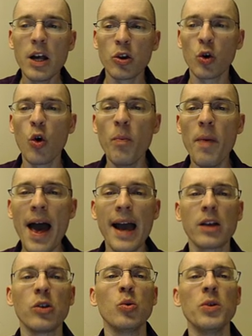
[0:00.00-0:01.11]
To go
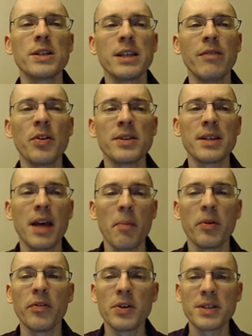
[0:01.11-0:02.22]
back to the 7th
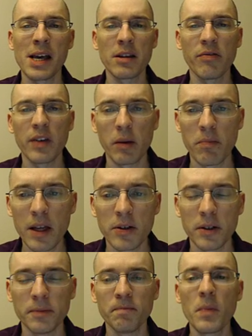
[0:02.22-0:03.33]
step of the scientific
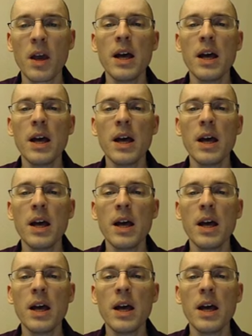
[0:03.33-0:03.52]
method,